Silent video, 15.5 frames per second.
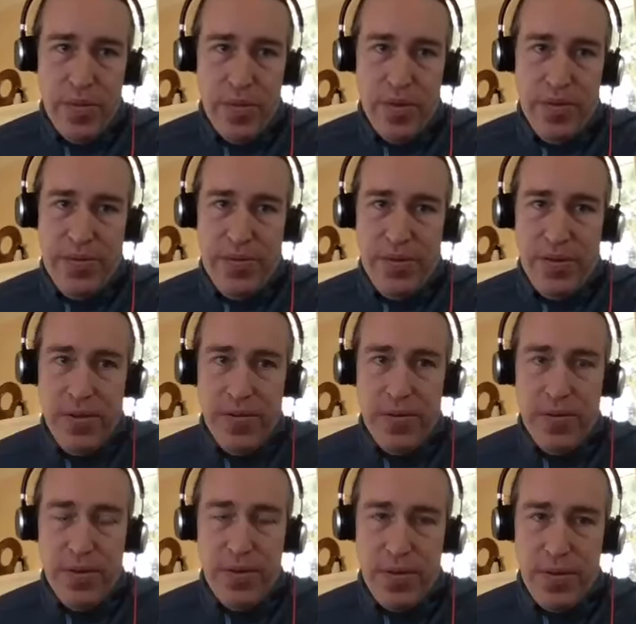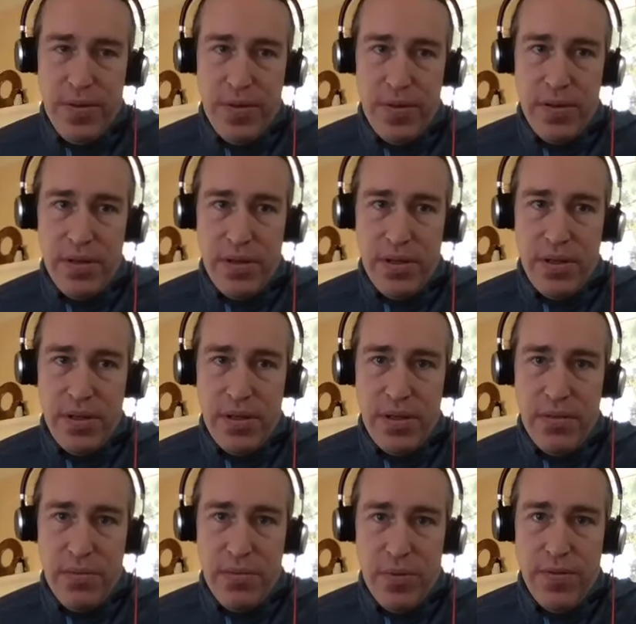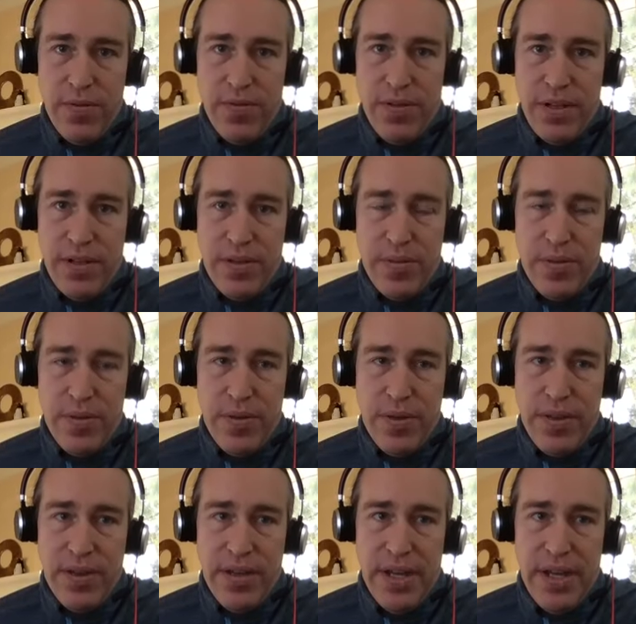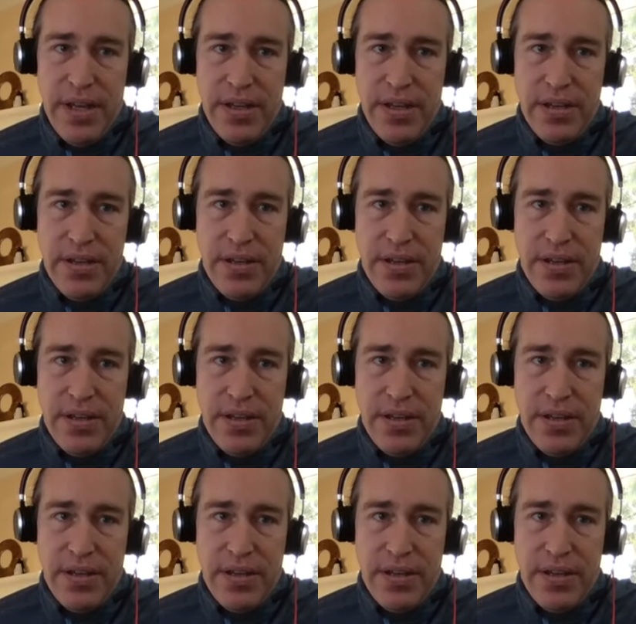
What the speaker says: prefer if we were more flexible than that,